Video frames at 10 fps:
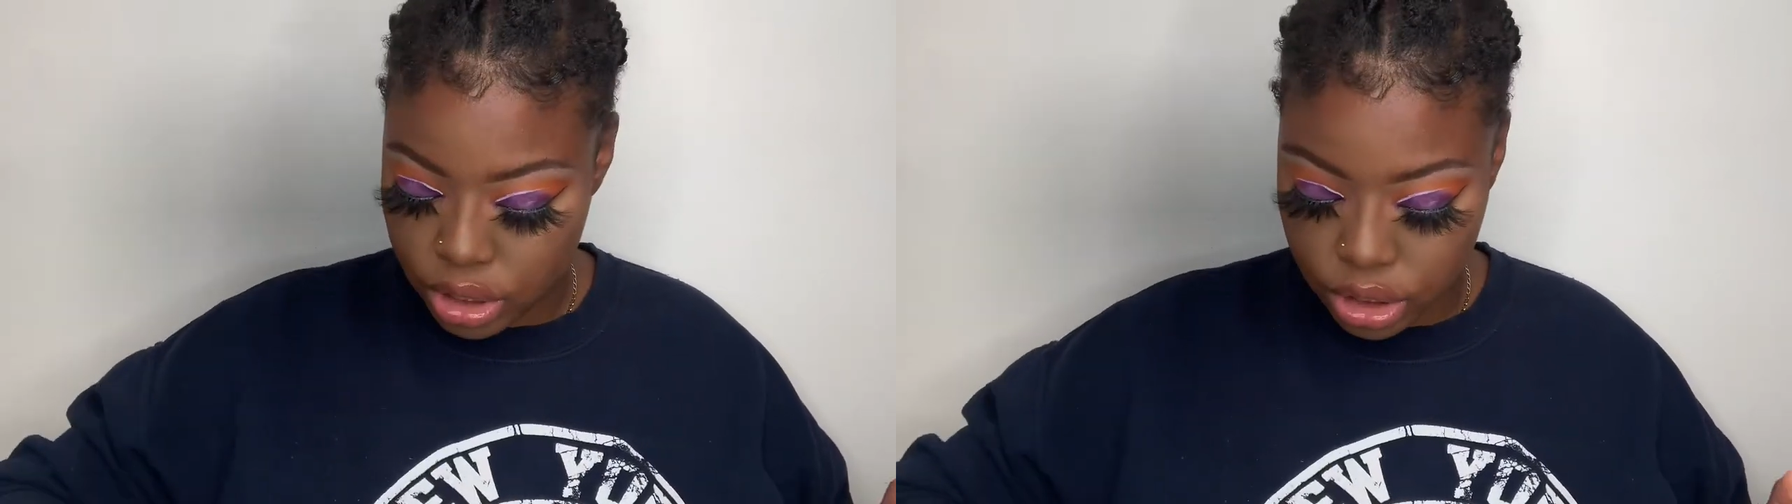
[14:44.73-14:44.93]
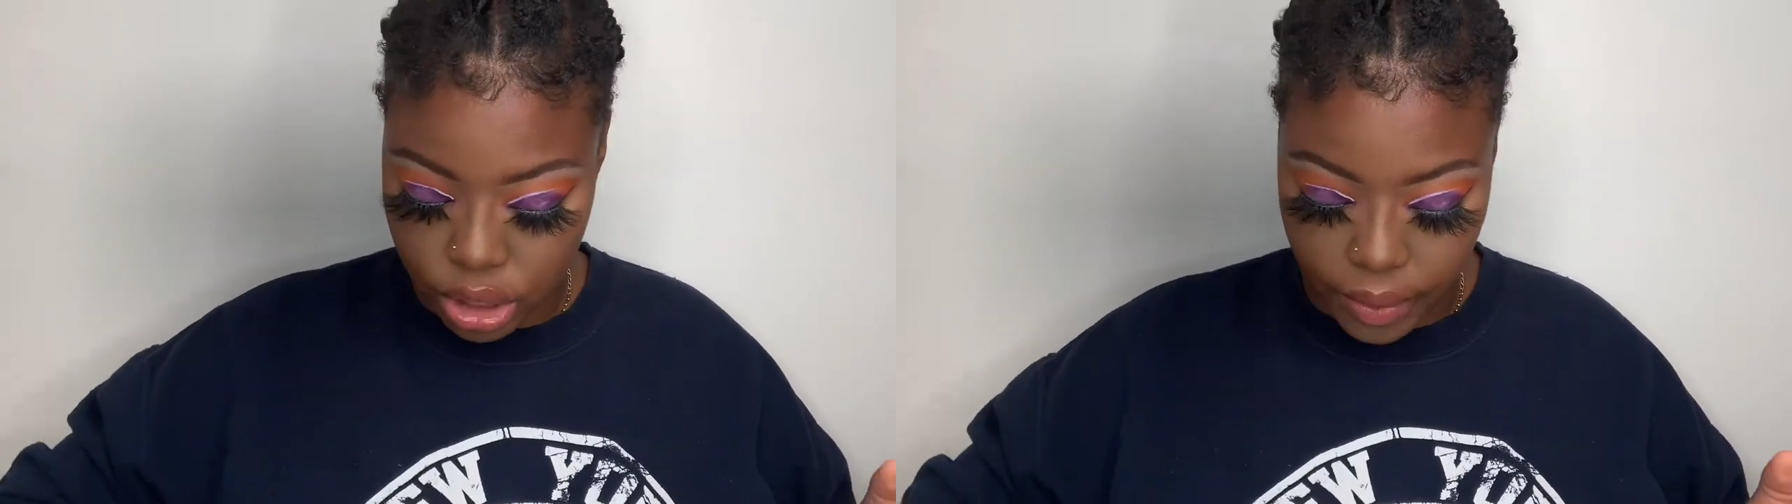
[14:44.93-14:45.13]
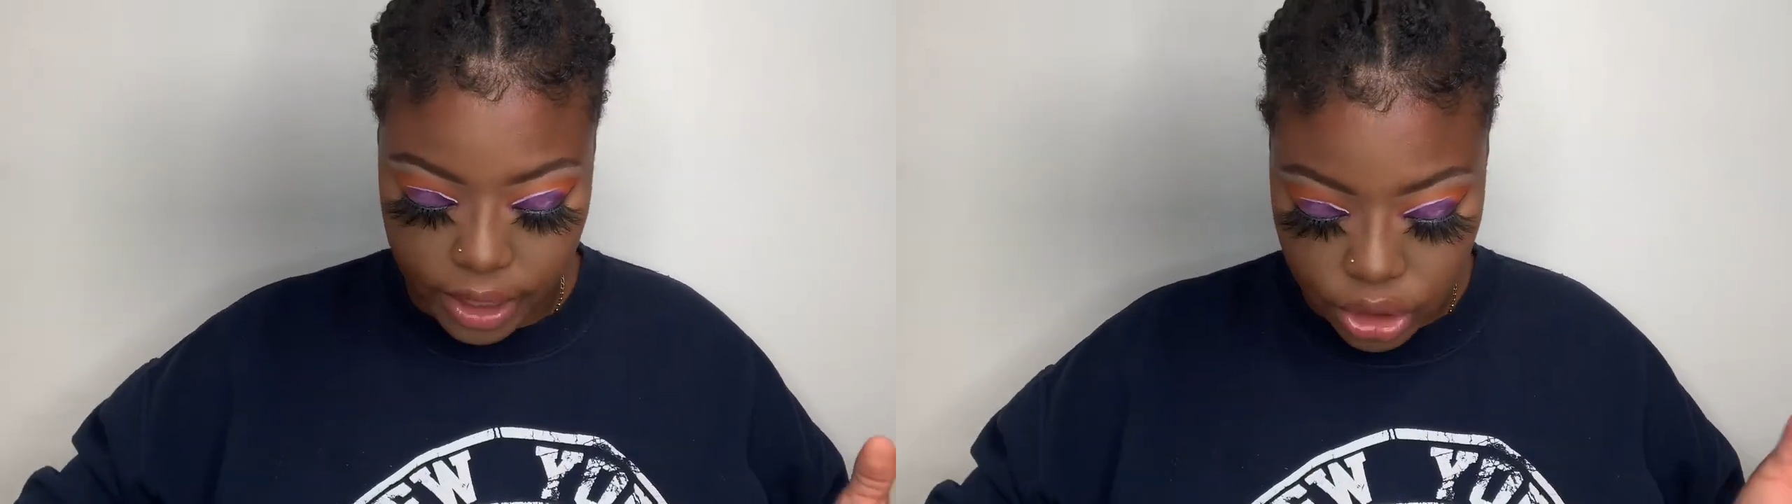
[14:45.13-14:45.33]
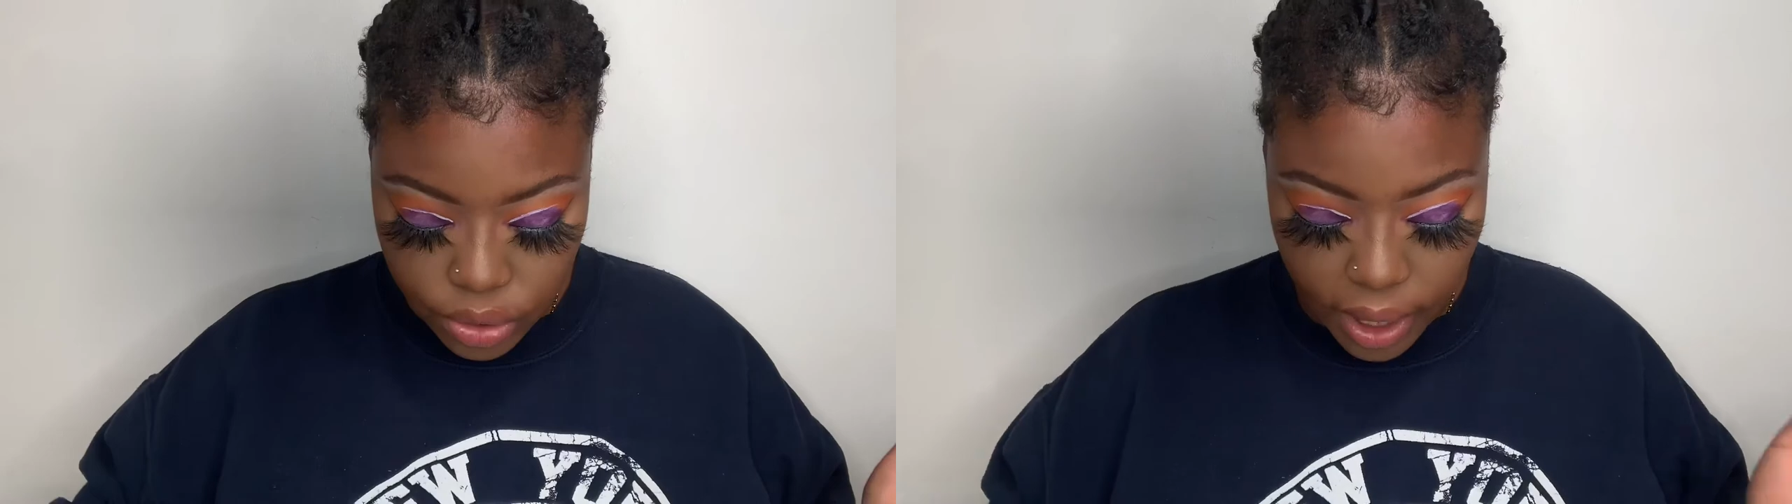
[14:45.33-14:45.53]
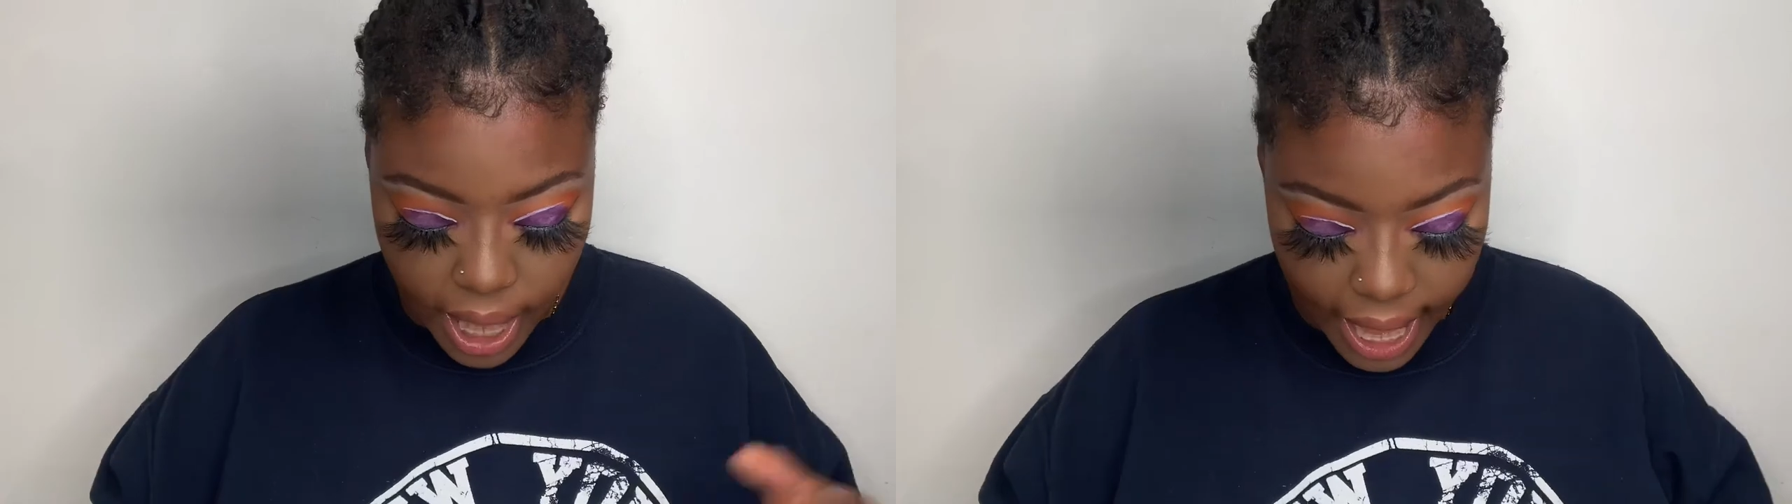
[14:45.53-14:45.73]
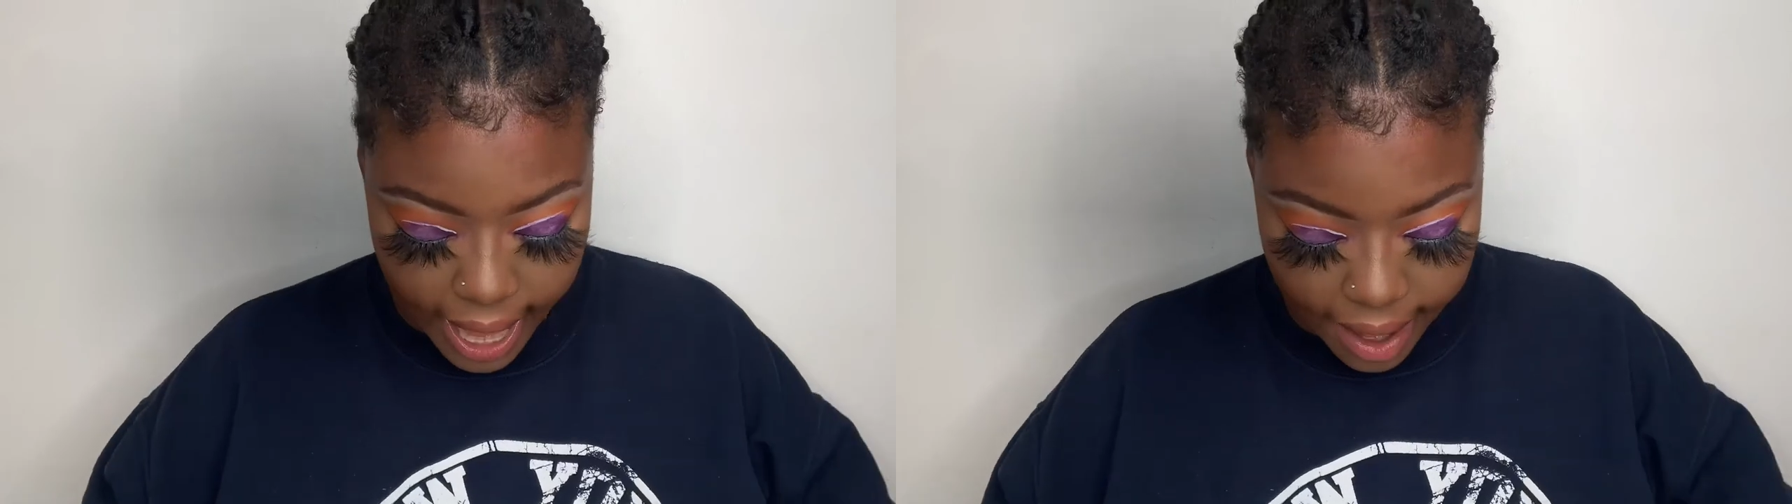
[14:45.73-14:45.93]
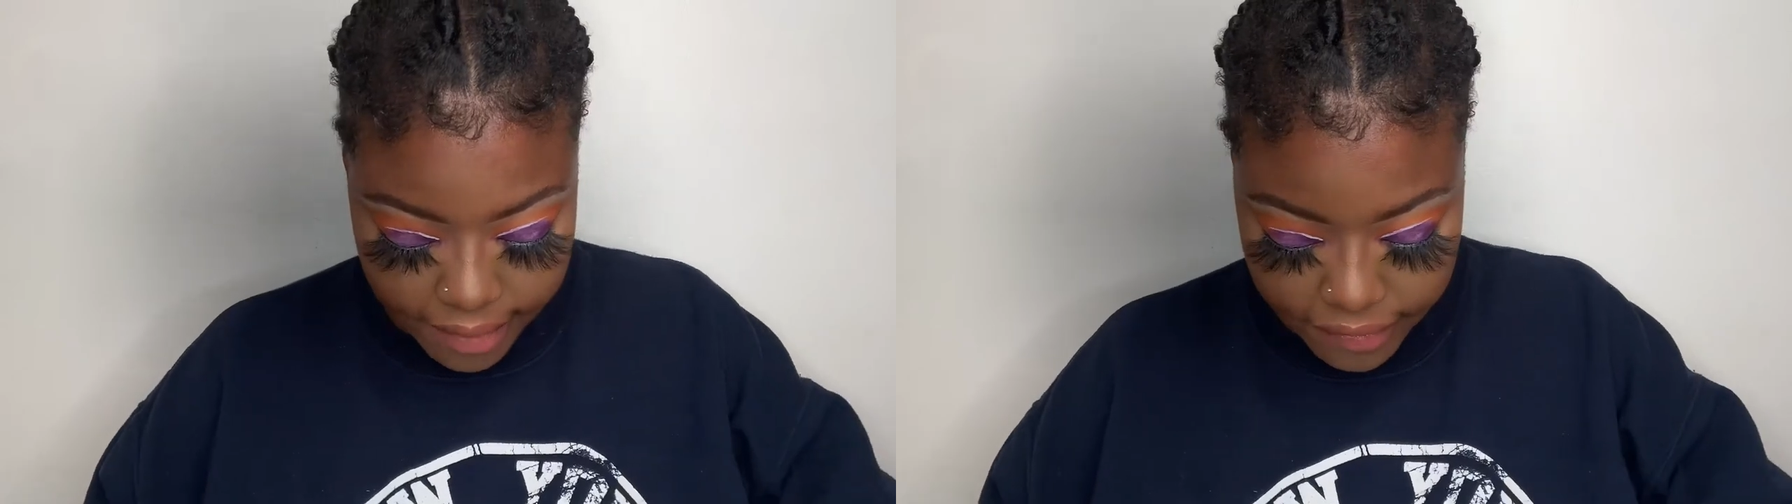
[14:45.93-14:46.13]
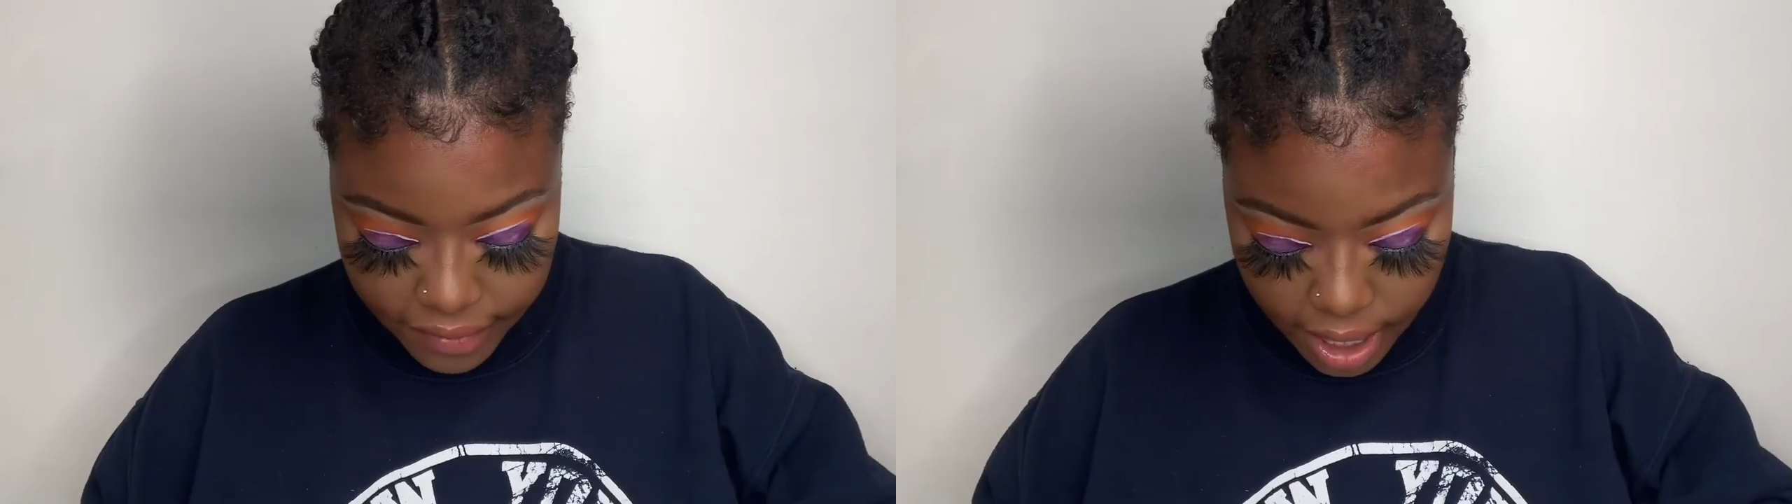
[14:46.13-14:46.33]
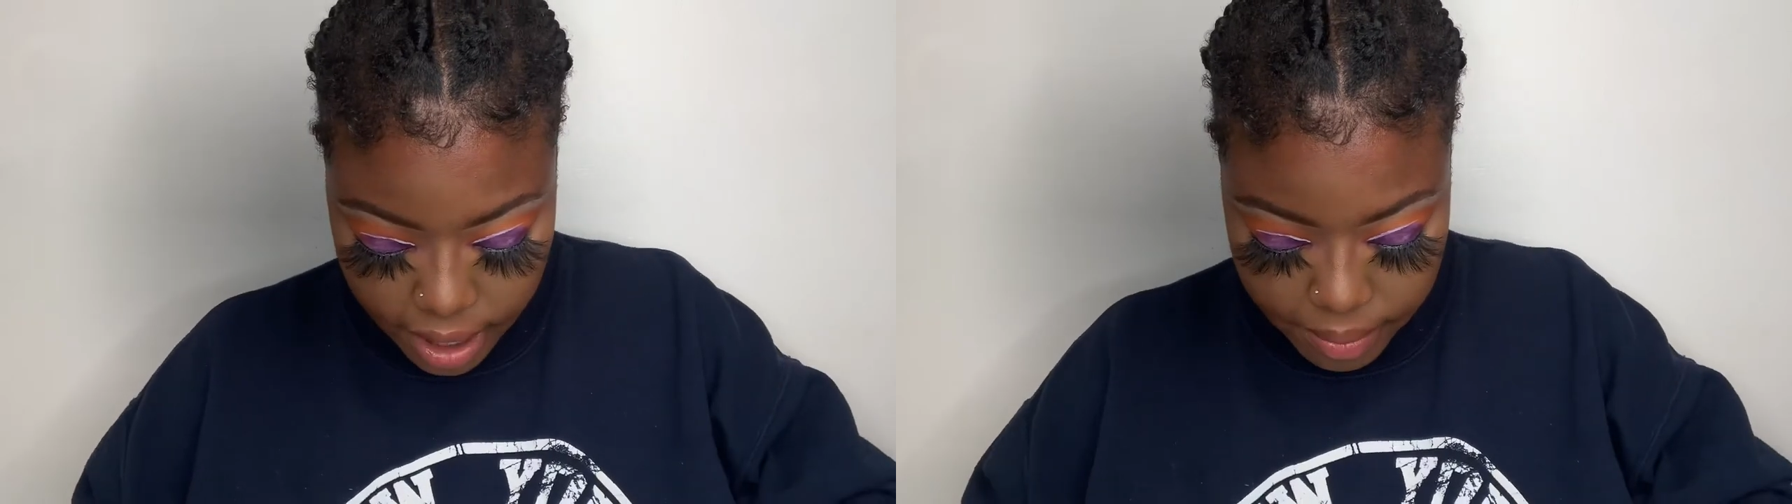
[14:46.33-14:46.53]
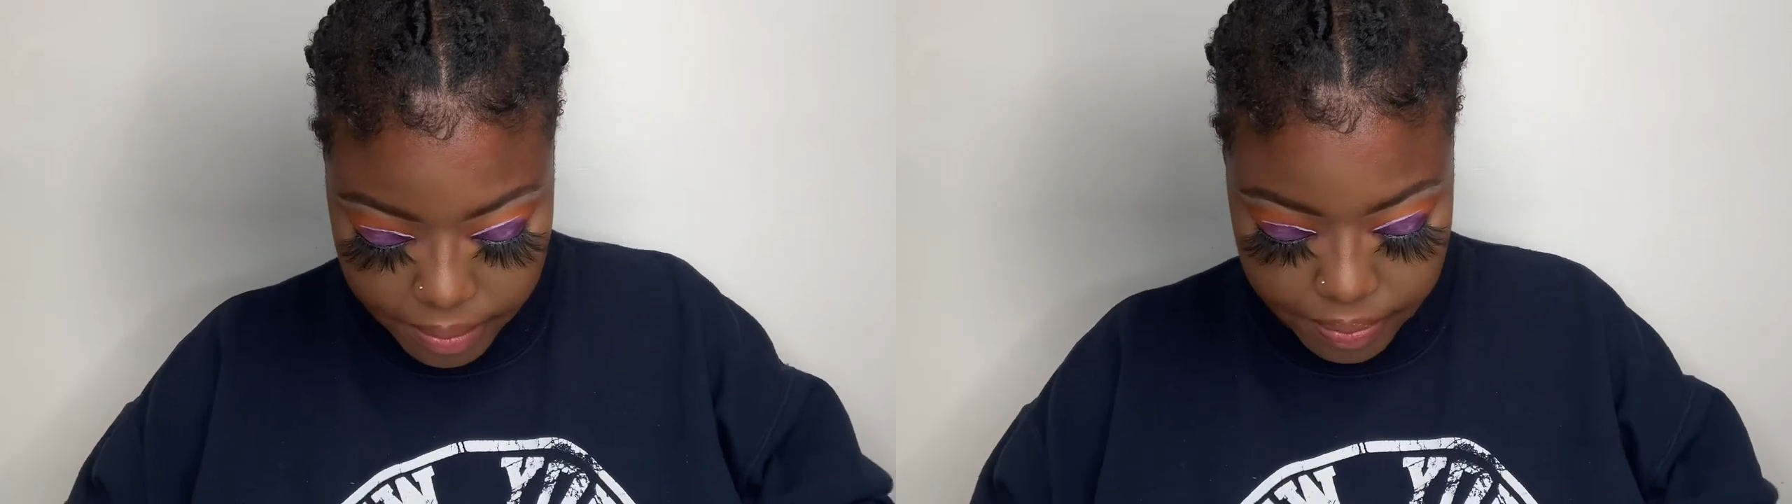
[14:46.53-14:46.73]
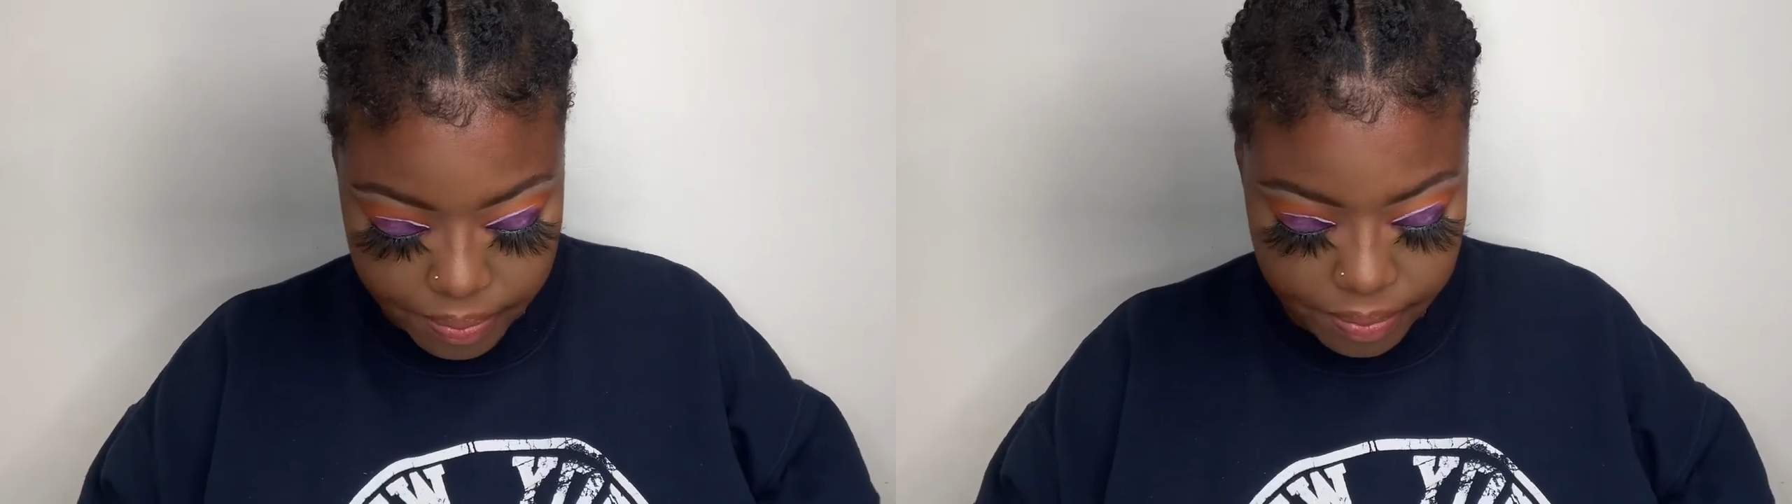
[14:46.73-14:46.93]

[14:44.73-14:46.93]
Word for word: so i do have um